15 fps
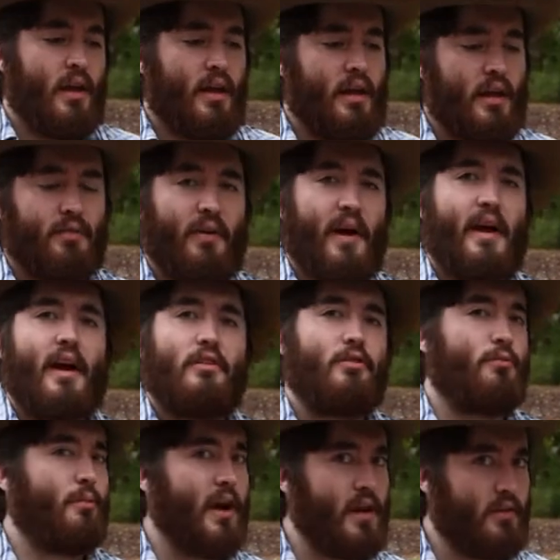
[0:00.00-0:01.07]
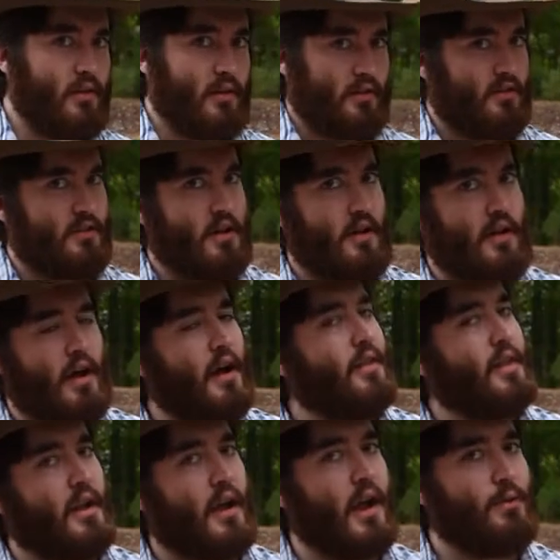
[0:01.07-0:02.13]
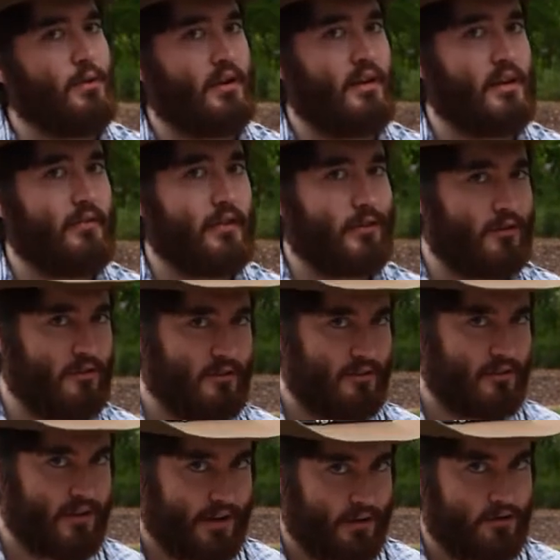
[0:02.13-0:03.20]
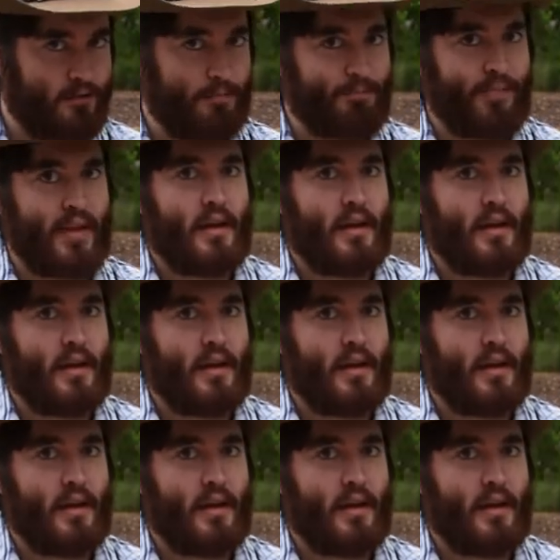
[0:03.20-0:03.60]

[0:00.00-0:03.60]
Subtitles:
If I had to rate this, I think I would give it a 6.